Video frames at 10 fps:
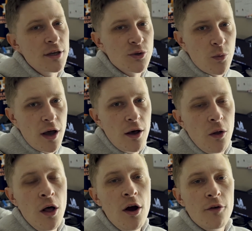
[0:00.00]
as
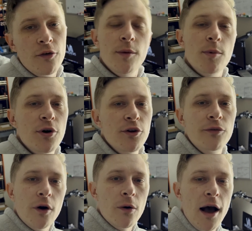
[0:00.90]
well for them to put in a
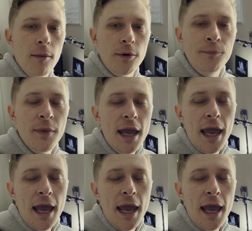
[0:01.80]
photo album